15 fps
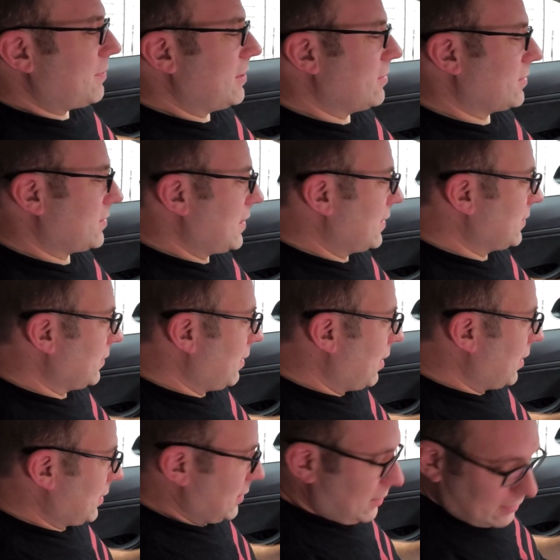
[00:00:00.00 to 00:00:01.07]
here says
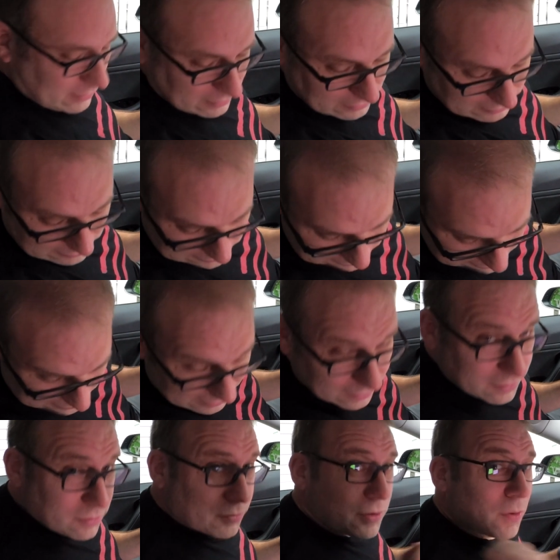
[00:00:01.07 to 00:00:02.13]
logging.
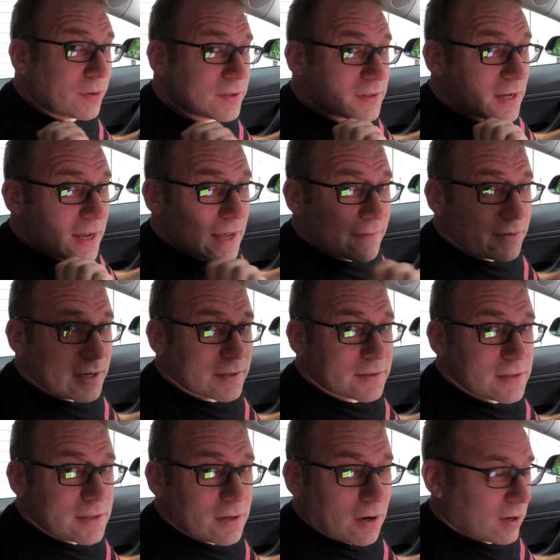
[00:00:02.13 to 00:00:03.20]
And you'll notice I have an
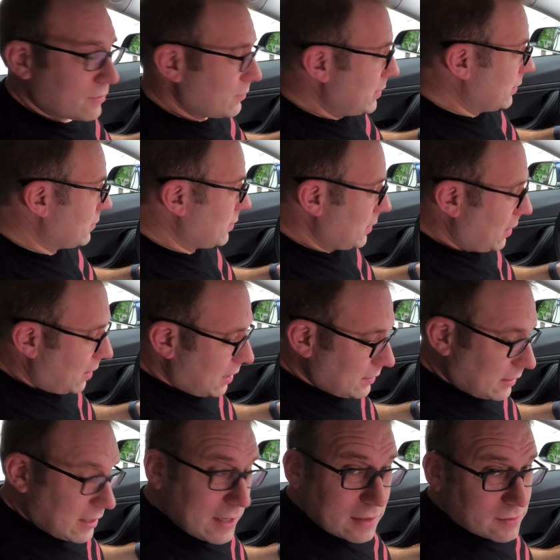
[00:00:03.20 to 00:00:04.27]
SD card reader on
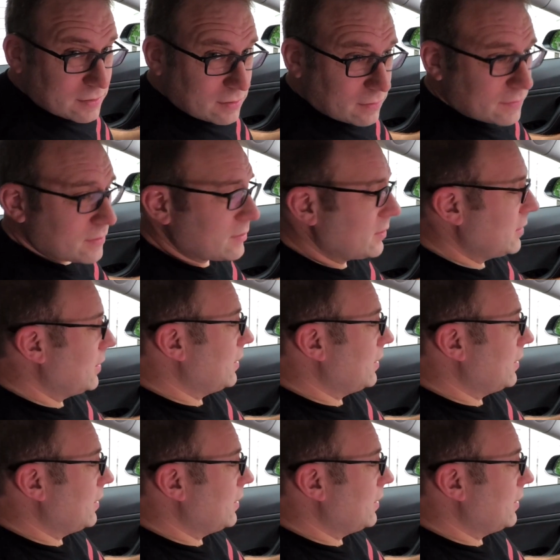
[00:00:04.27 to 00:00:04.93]
the CAN server.